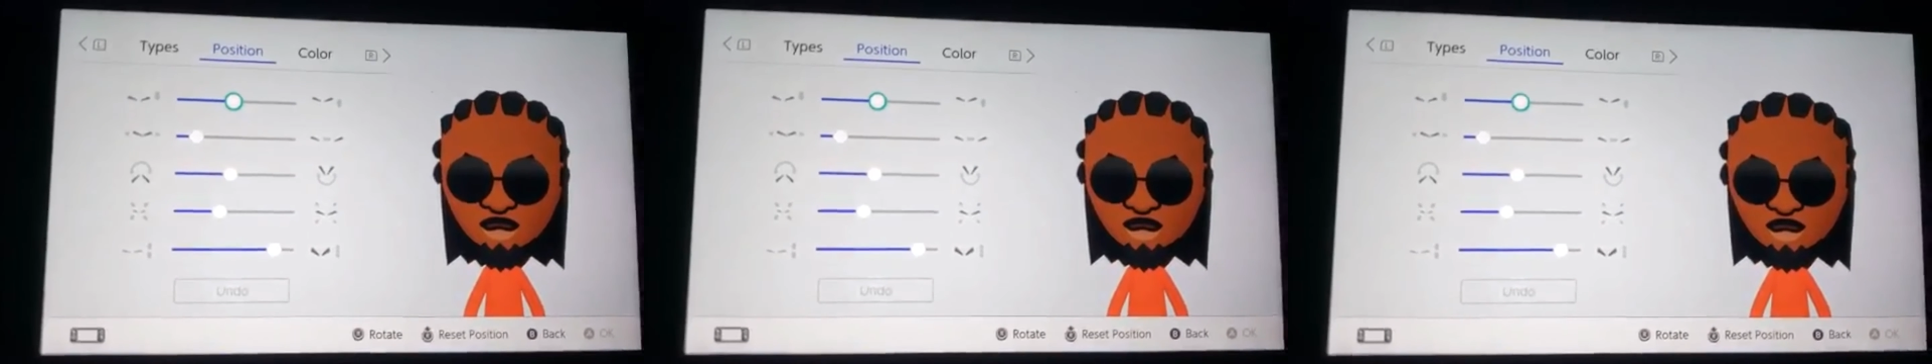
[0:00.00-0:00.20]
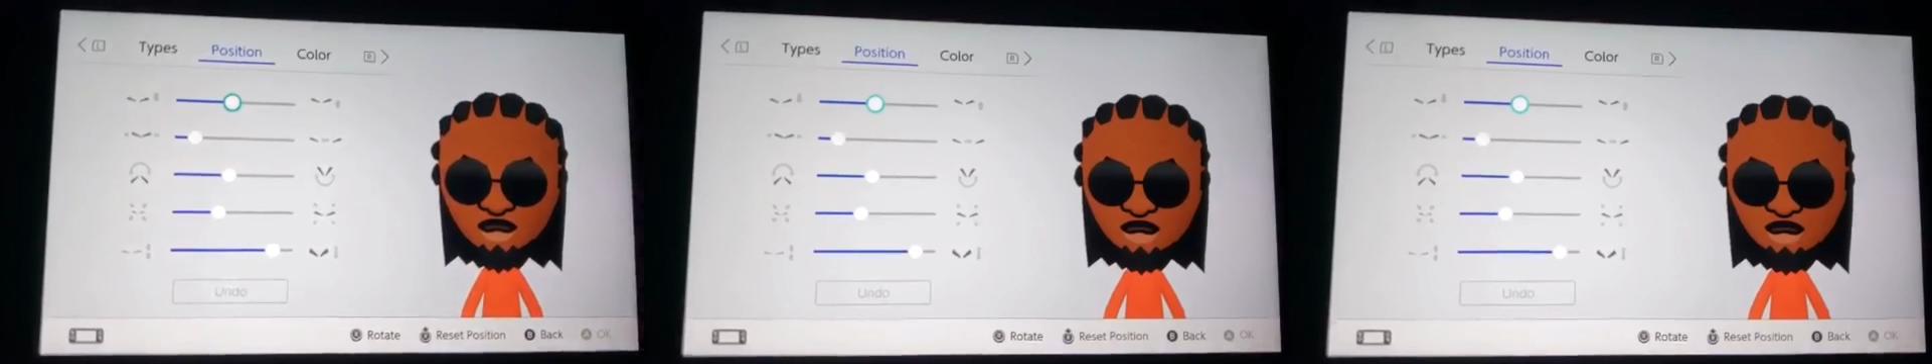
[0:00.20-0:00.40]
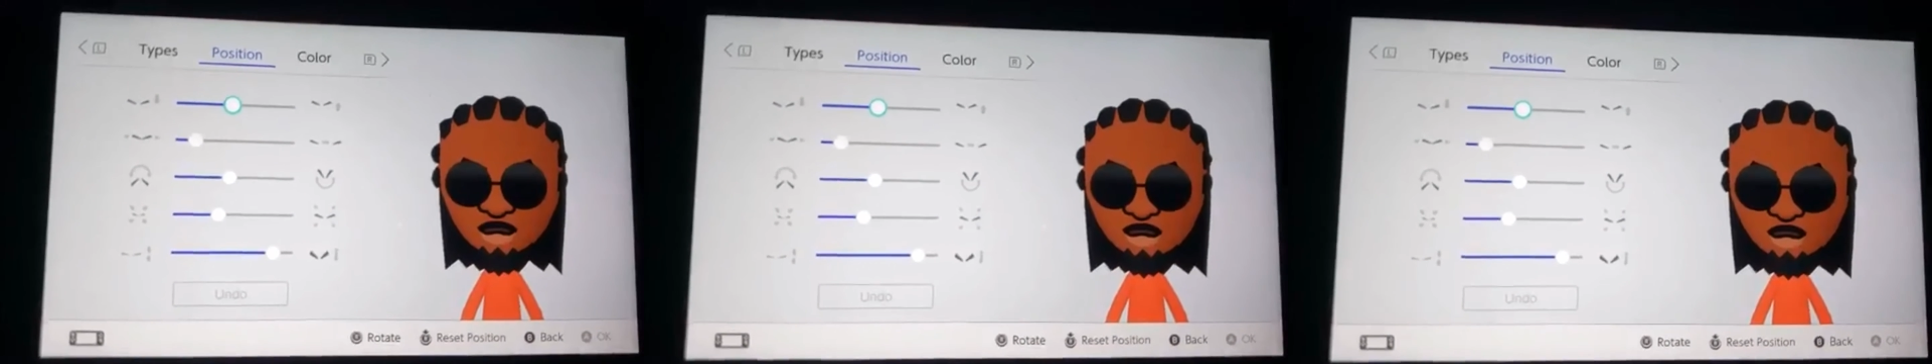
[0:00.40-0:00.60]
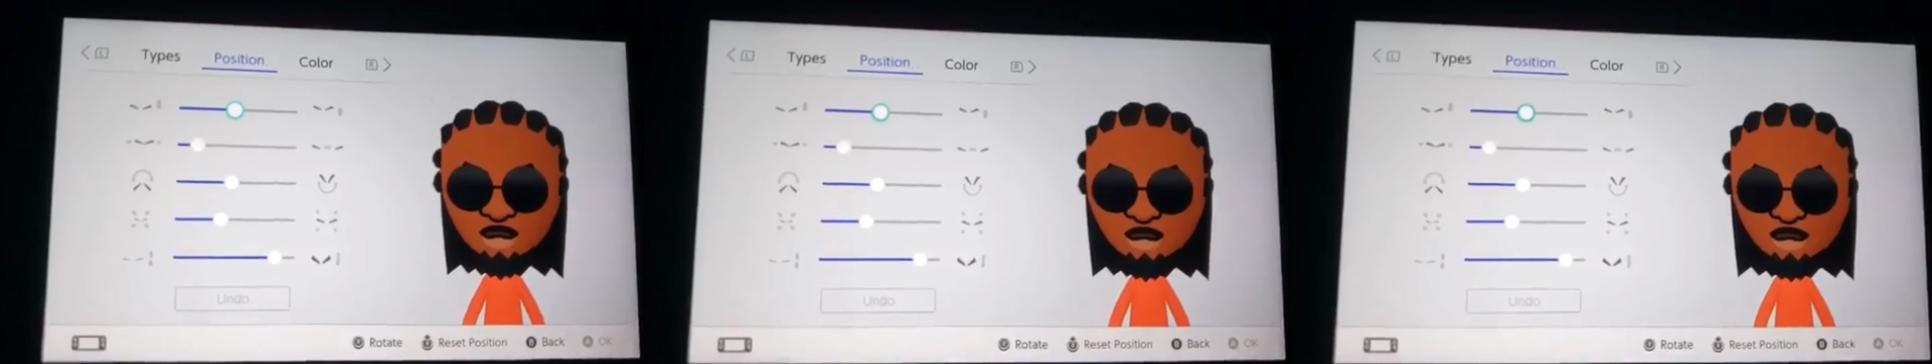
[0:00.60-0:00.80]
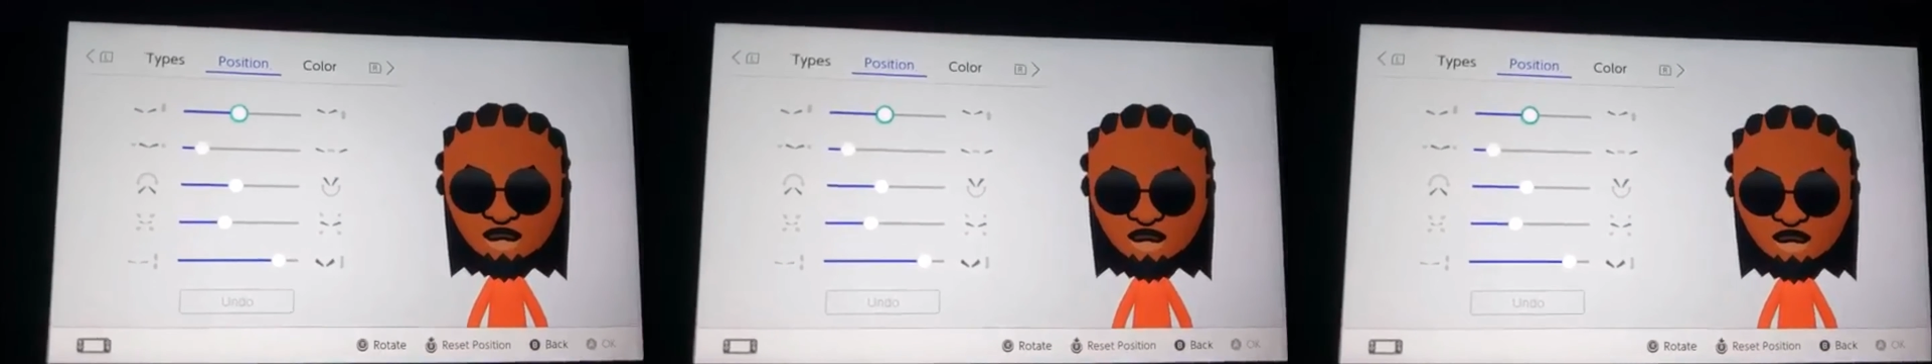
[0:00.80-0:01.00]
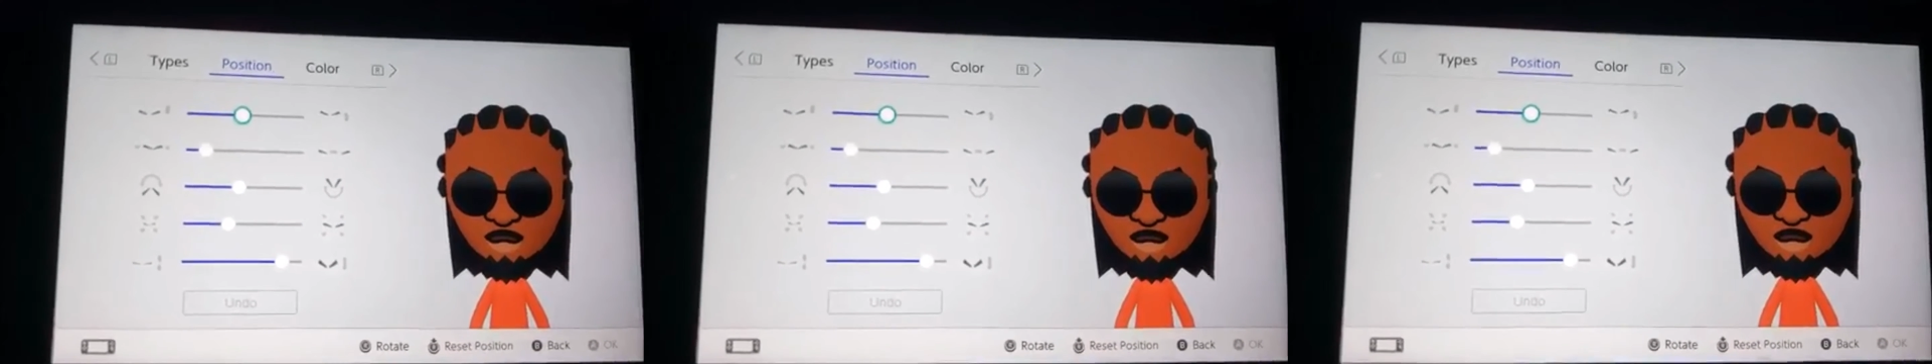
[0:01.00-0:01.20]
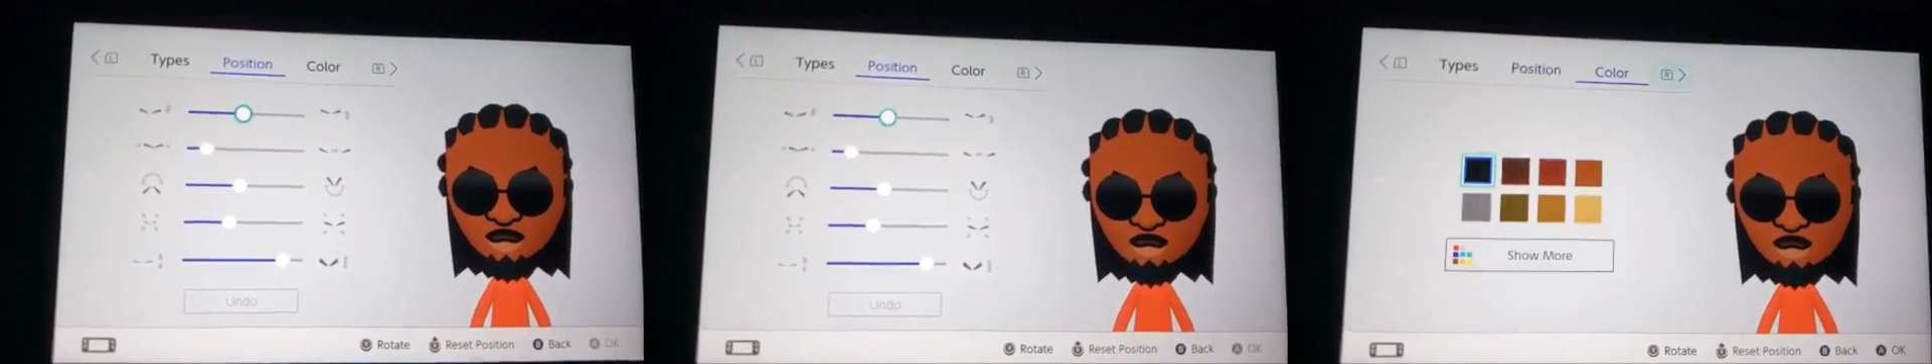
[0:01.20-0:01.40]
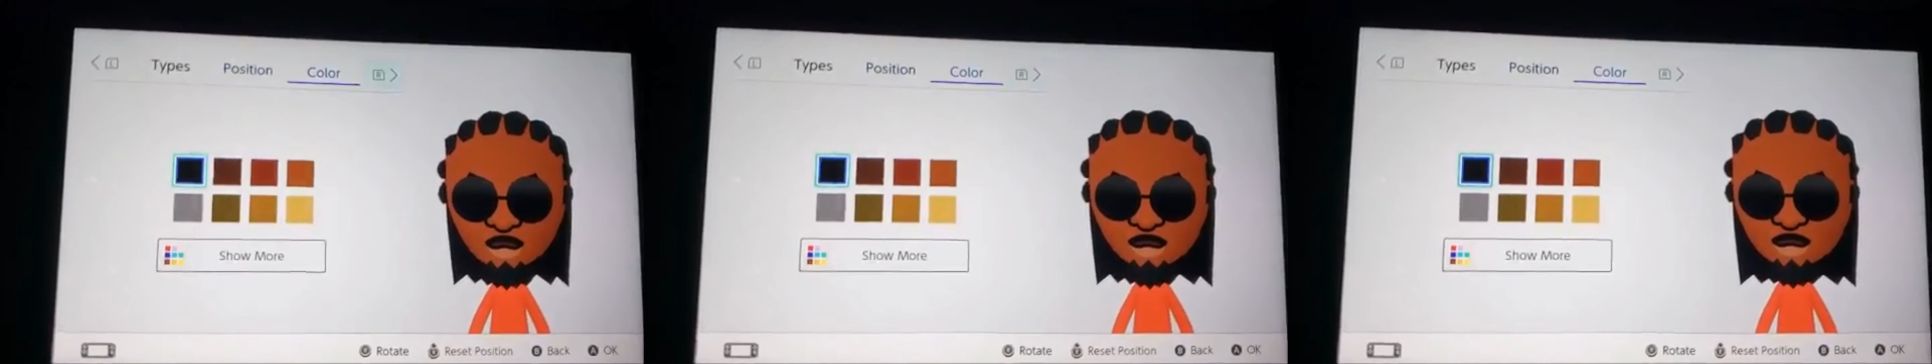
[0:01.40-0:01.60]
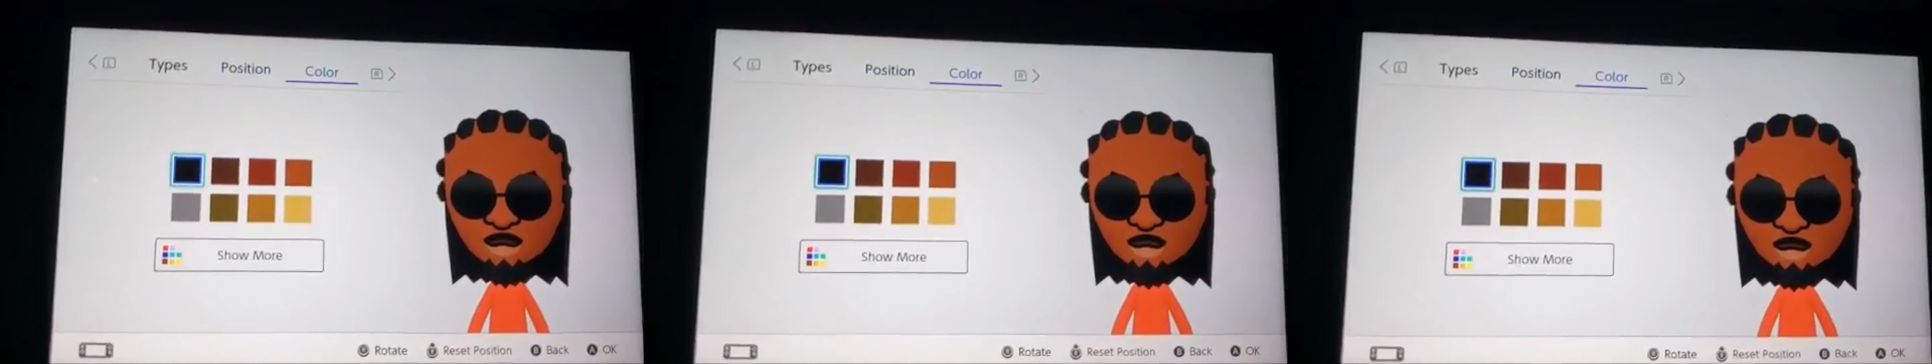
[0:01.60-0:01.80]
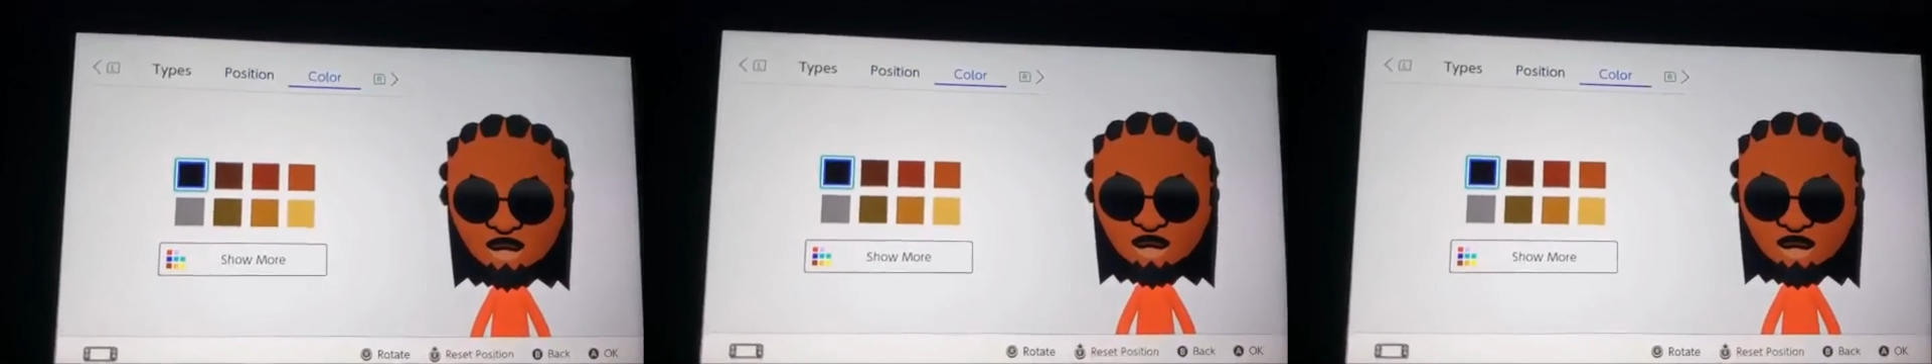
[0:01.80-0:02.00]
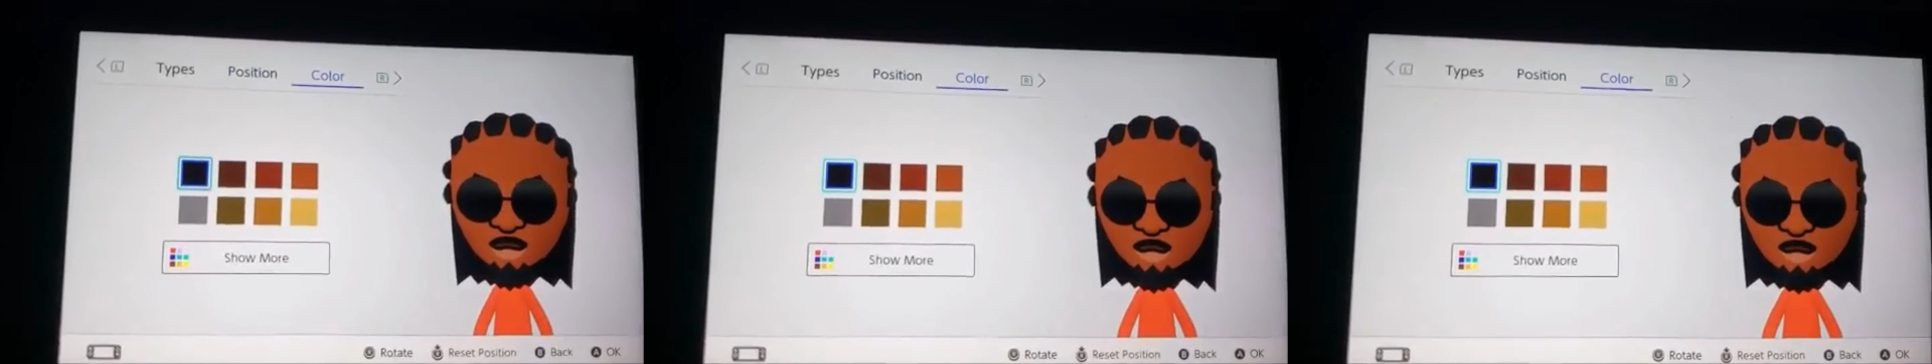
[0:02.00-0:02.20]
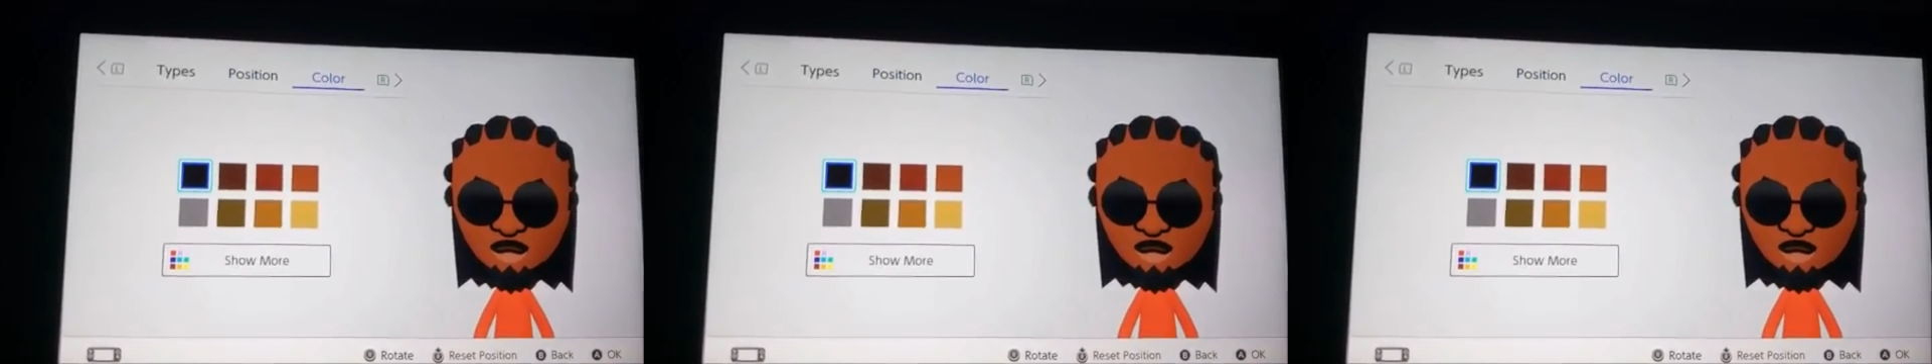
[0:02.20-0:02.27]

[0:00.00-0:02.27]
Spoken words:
Just take the stats. As long as you copy